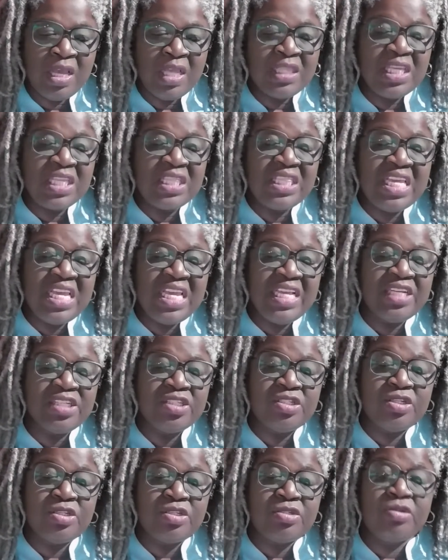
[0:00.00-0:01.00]
the thing
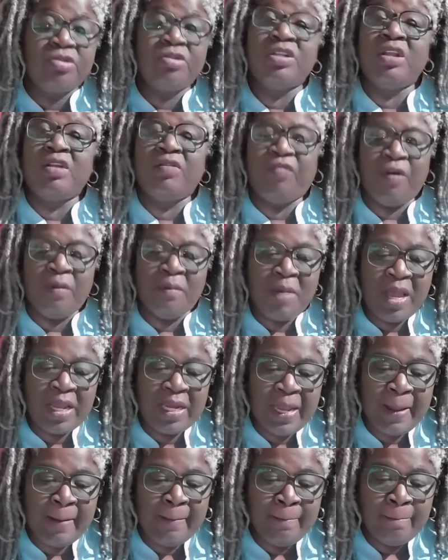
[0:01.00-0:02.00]
his sister did for
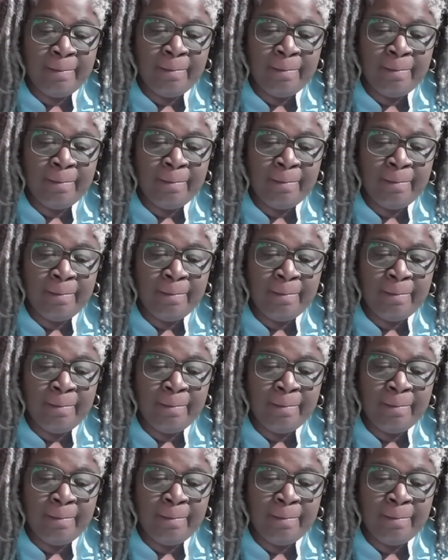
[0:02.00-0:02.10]
money,